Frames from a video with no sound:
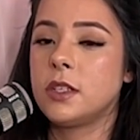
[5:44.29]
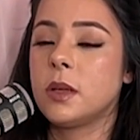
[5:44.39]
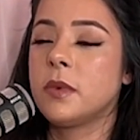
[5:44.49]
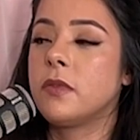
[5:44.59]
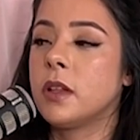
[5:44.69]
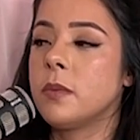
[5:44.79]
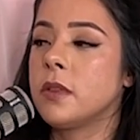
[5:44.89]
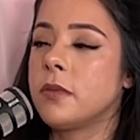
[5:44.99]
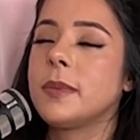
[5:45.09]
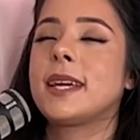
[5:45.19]
So I'm going to follow
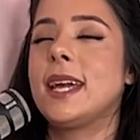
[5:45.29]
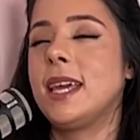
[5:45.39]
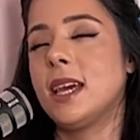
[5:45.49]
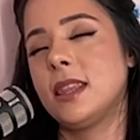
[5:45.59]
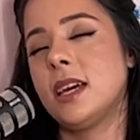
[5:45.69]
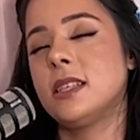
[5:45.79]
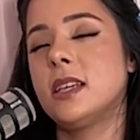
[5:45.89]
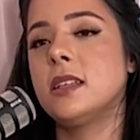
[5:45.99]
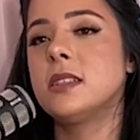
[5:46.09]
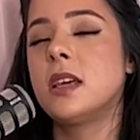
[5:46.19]
both of them. Like I get that
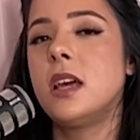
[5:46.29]
sense.